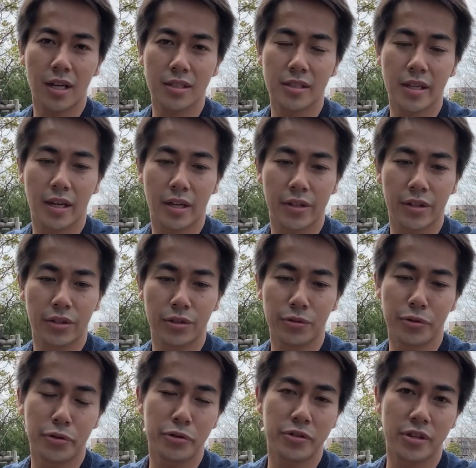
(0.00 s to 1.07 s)
as there are new
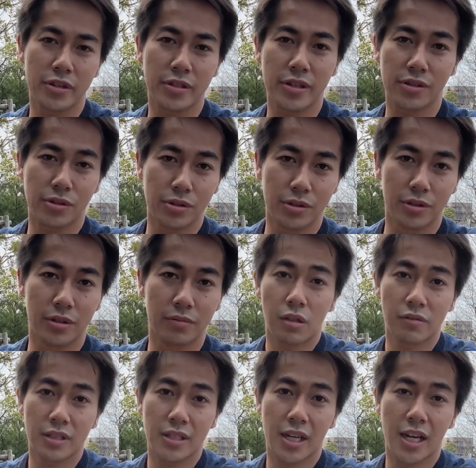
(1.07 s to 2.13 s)
users is good.
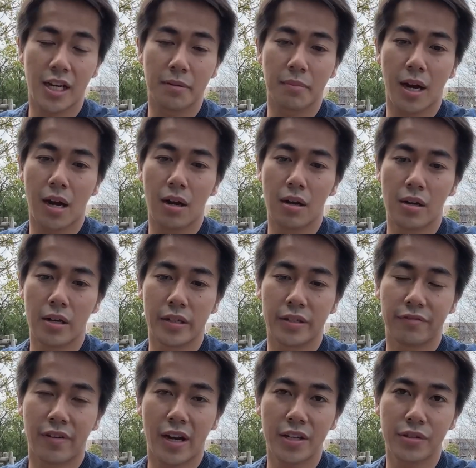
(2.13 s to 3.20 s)
Over time, I learned the
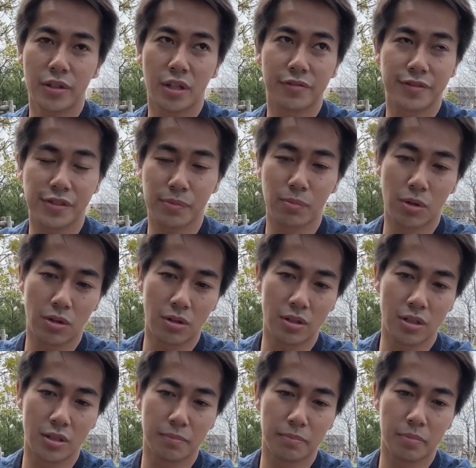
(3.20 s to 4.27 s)
value of
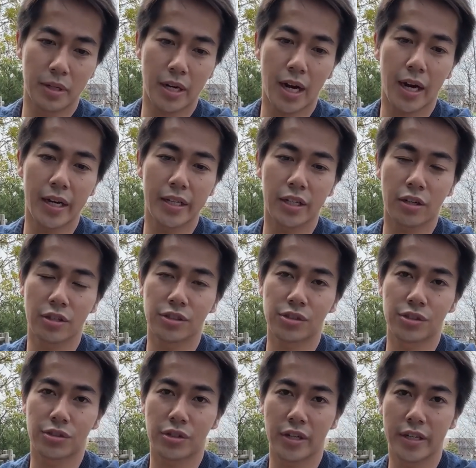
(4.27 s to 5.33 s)
smaller but highly
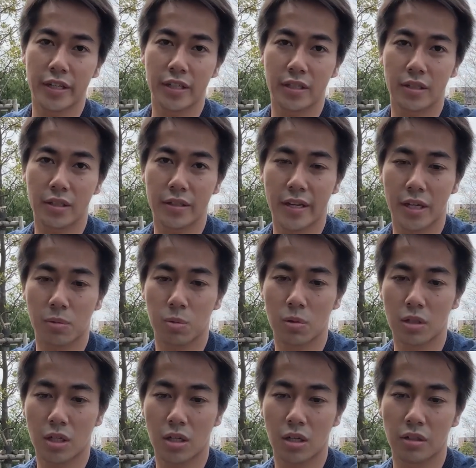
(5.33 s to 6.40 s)
concentrated
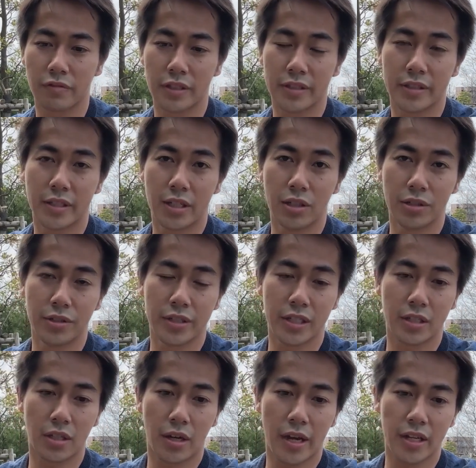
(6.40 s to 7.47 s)
network of a
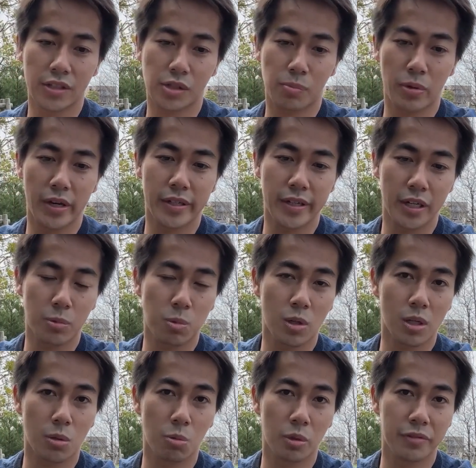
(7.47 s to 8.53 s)
diluted and spread
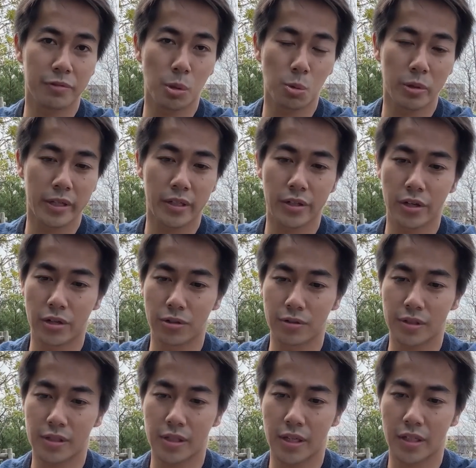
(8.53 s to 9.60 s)
network with weak
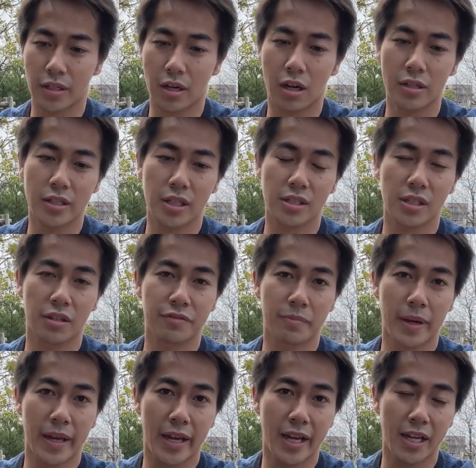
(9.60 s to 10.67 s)
nodes in the context of
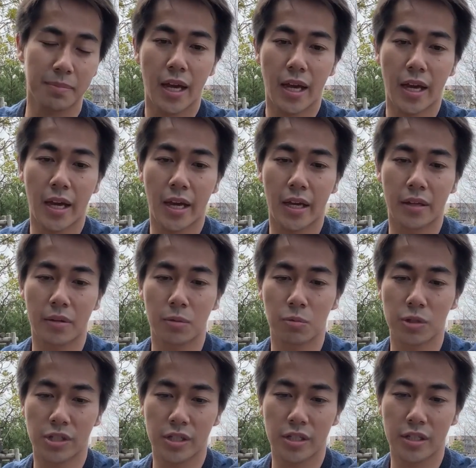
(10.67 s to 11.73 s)
my app, and
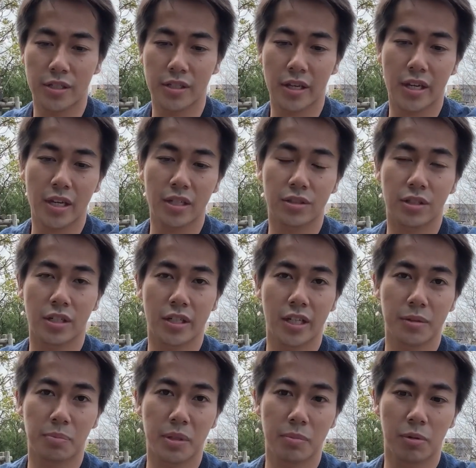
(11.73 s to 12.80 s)
which is again to
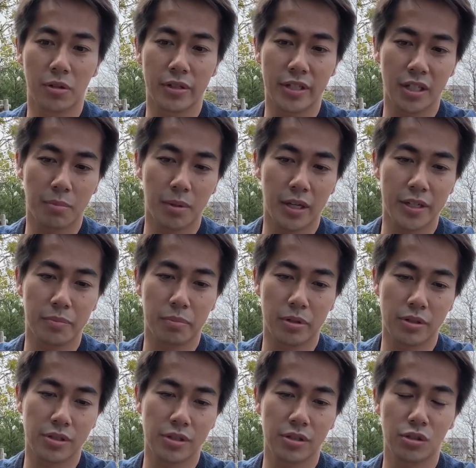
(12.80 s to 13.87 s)
connect people nearby in
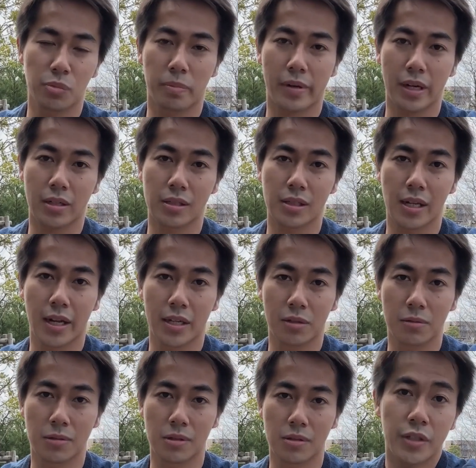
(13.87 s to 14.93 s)
person to practice the
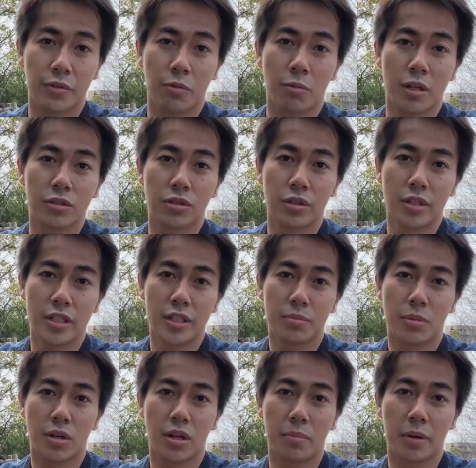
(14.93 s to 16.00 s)
language. If you want to learn
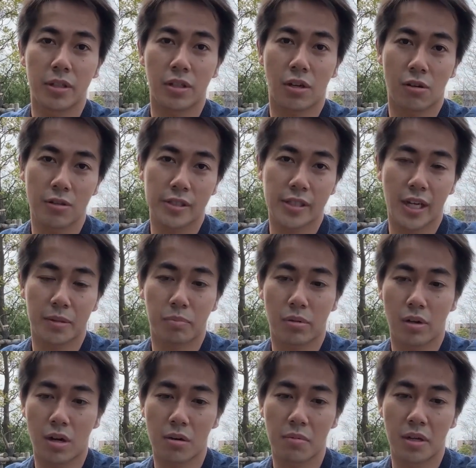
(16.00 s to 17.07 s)
more about the cold start
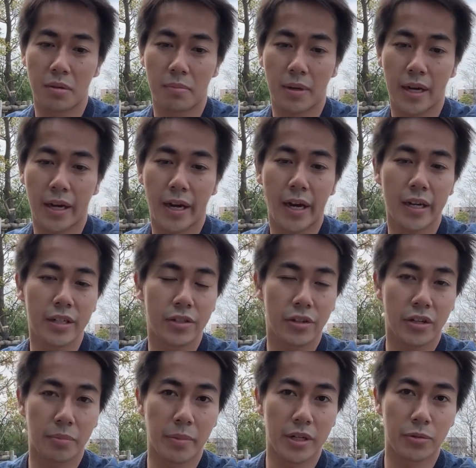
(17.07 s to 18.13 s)
problem, I highly
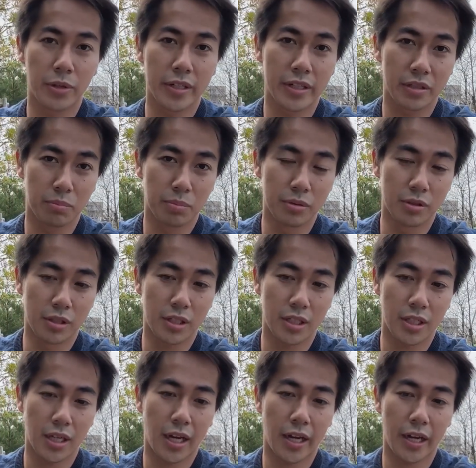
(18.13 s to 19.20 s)
recommend reading the book.
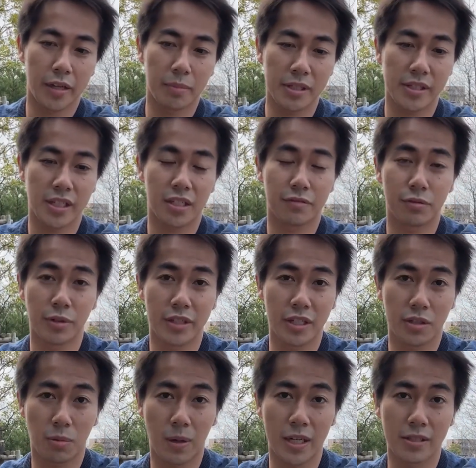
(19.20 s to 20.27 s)
I myself read it
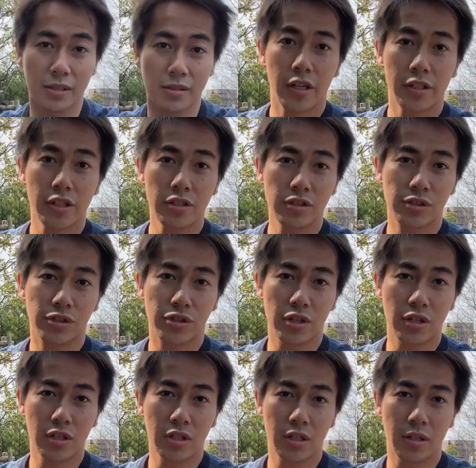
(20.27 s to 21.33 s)
twice. Another
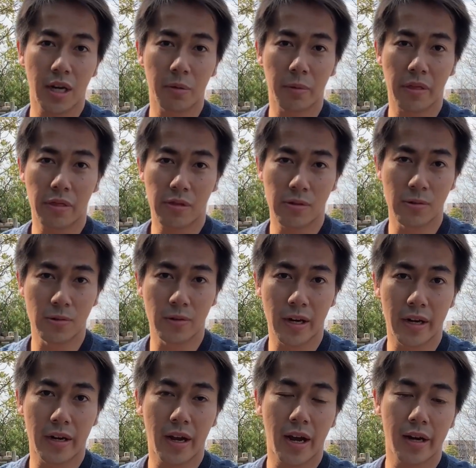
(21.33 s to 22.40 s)
struggle I went through
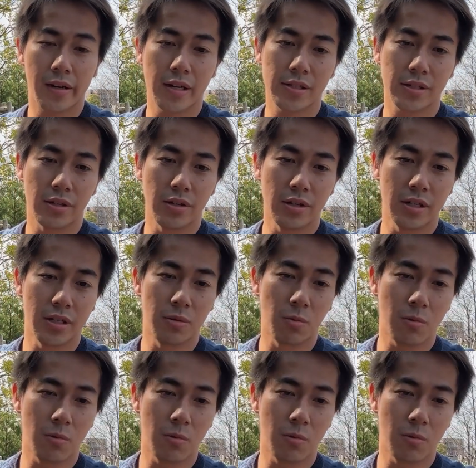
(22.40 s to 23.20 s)
and hard lesson learned